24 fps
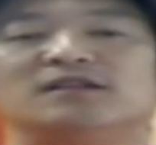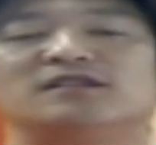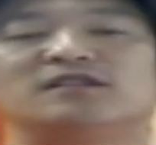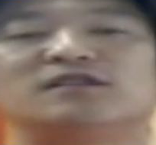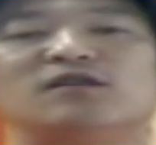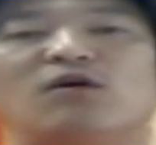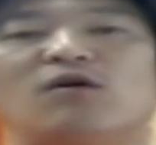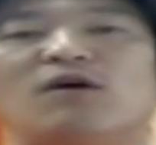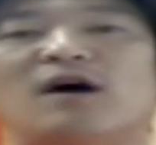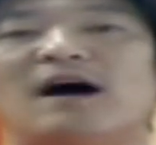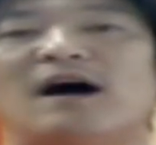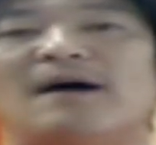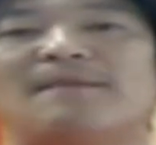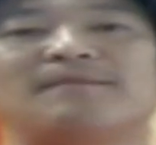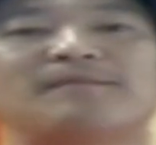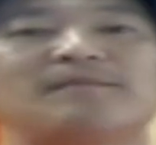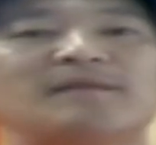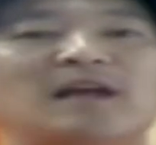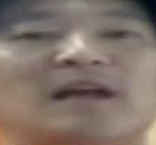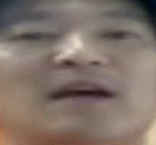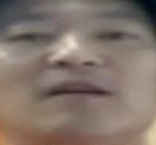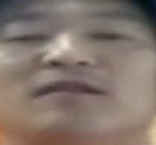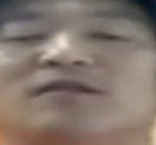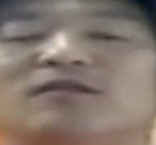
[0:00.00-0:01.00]
So uh,
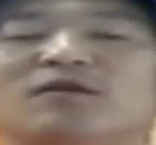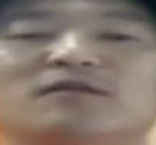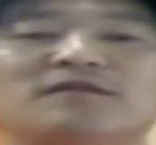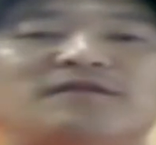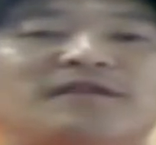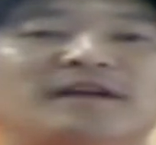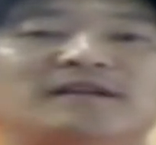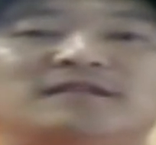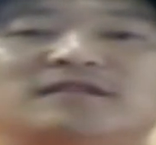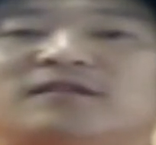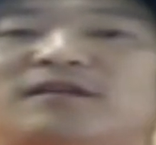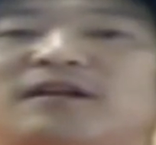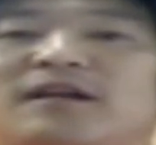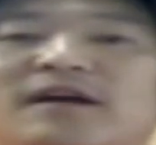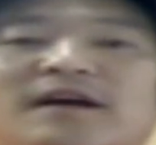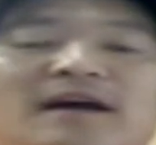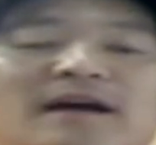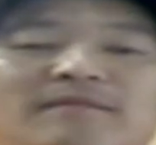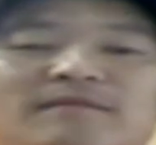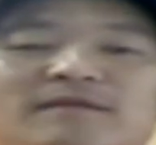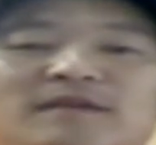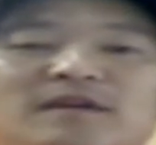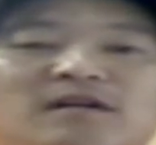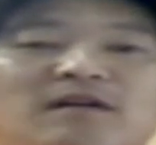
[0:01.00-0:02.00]
those things are going
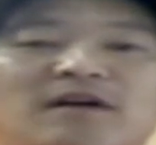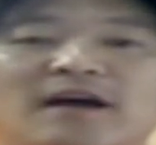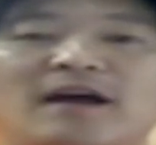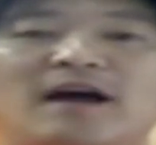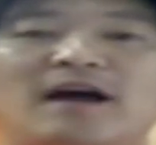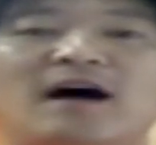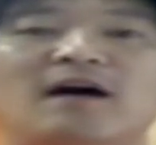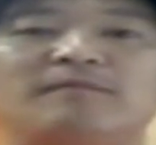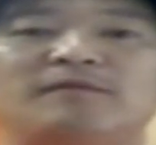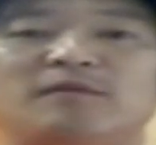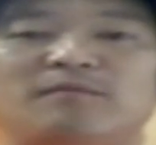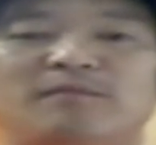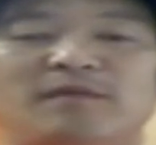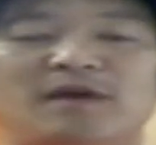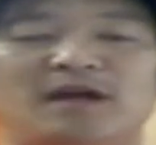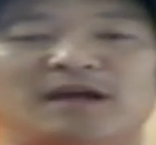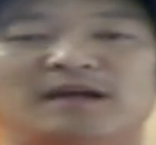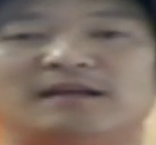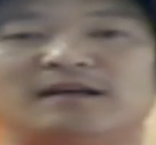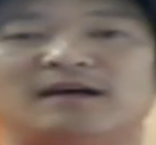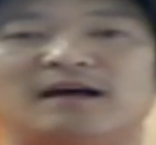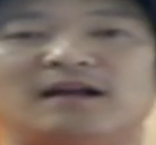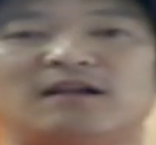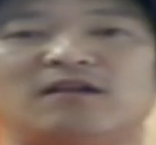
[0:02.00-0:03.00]
to help
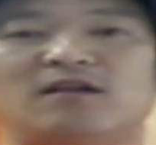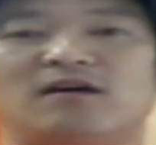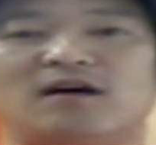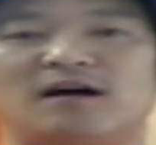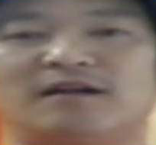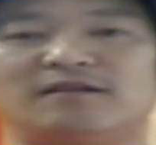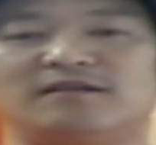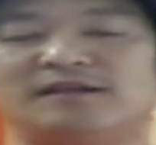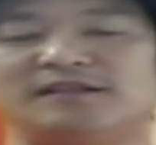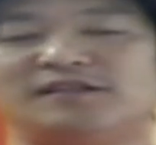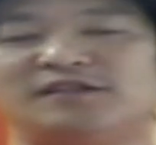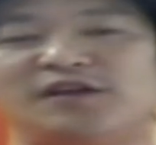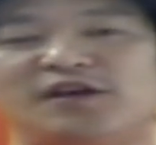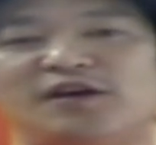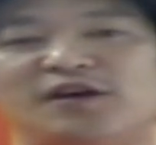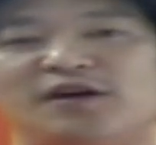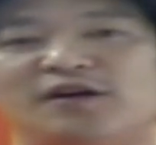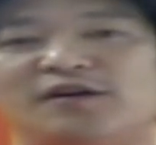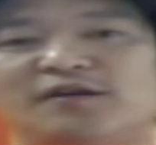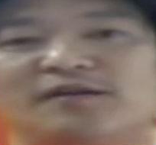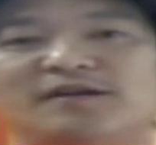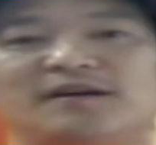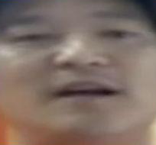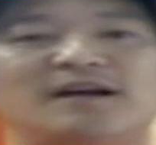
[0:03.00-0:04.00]
me a lot this
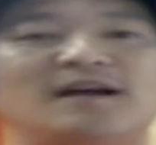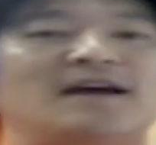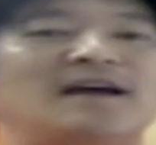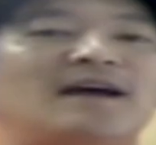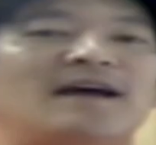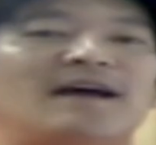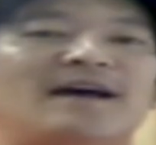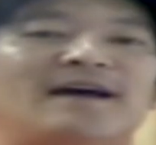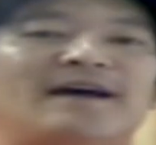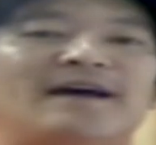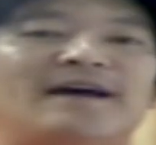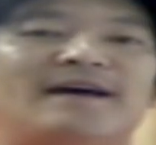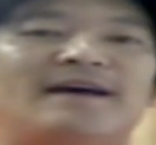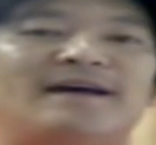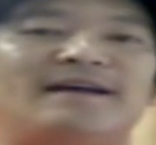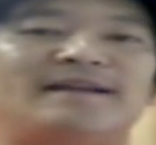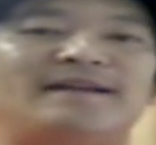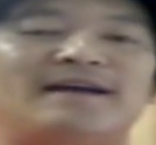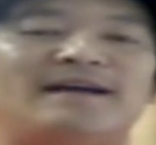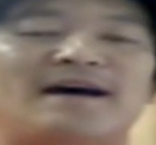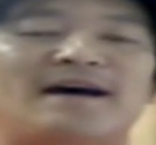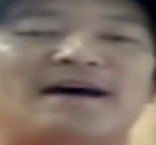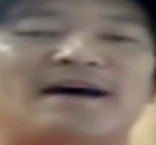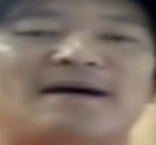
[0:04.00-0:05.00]
year.
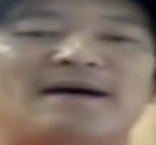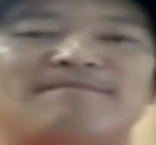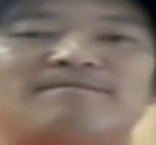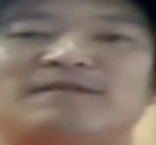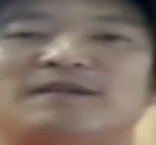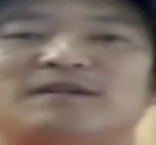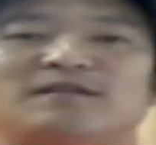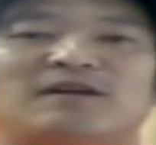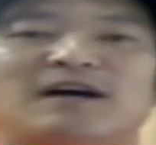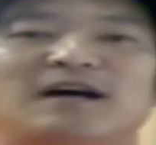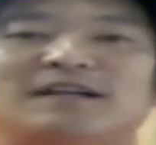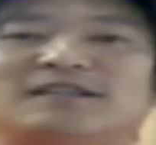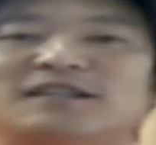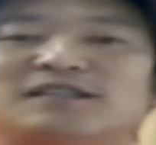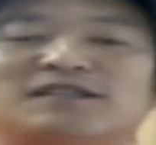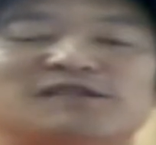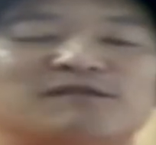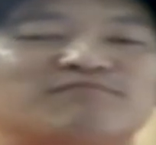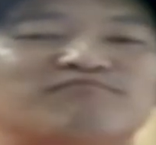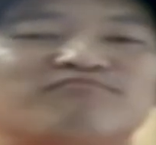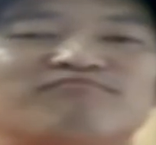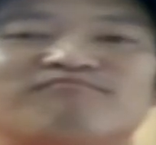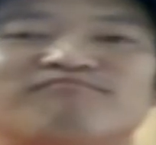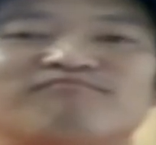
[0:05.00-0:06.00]
And uh, I
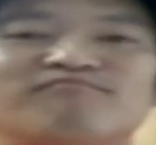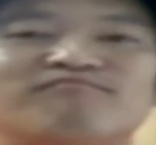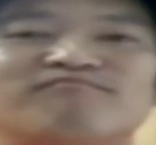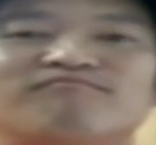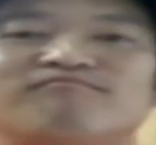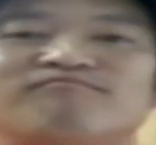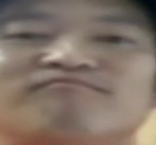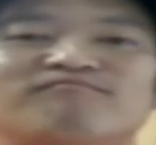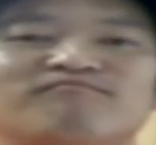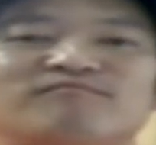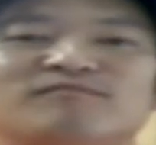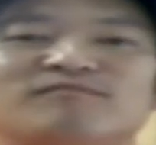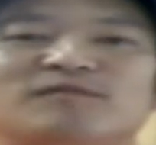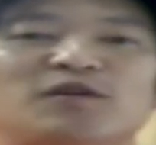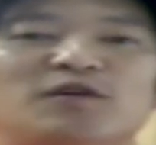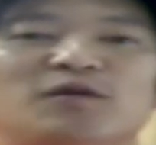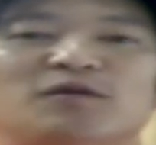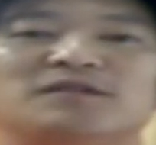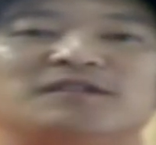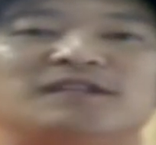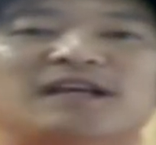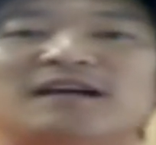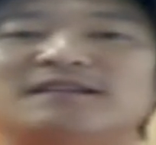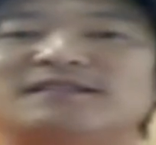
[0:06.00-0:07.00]
just
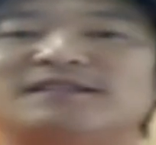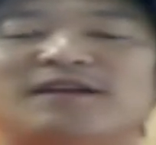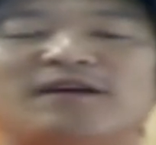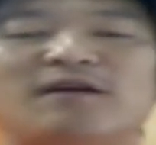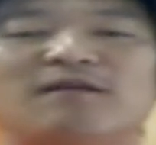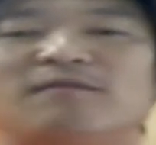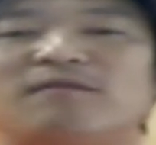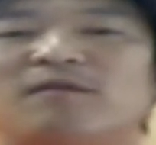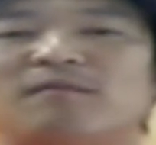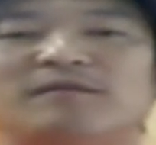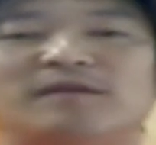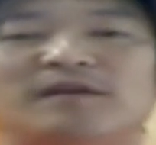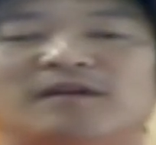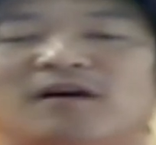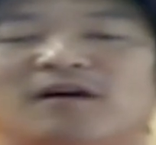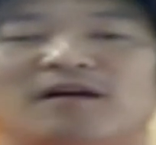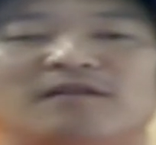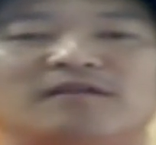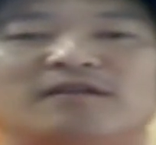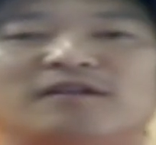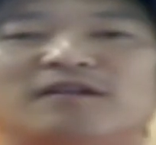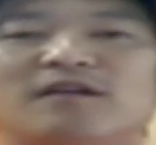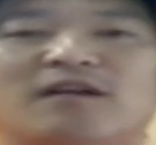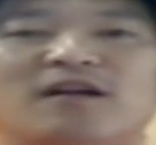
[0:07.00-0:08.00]
use that skill from, you
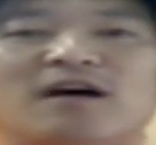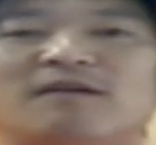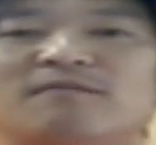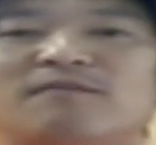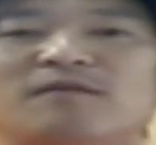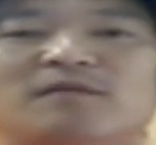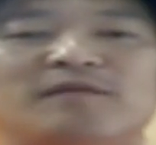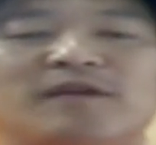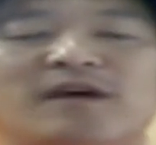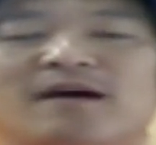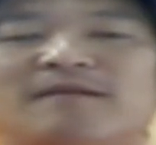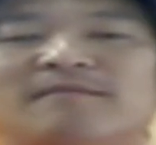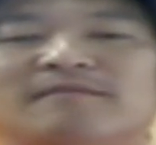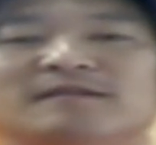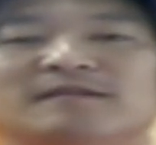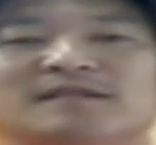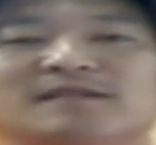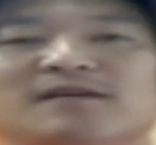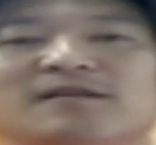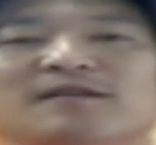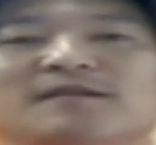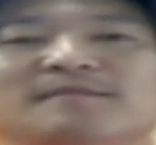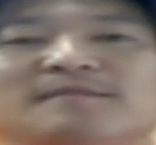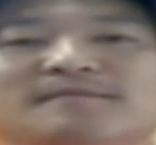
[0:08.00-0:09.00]
know, the learn from them.
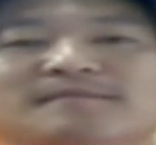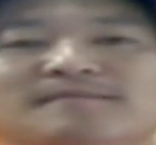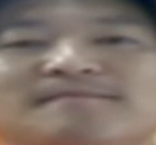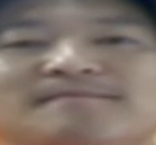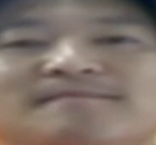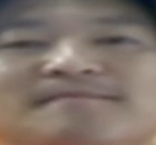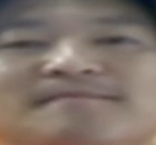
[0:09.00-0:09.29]
So.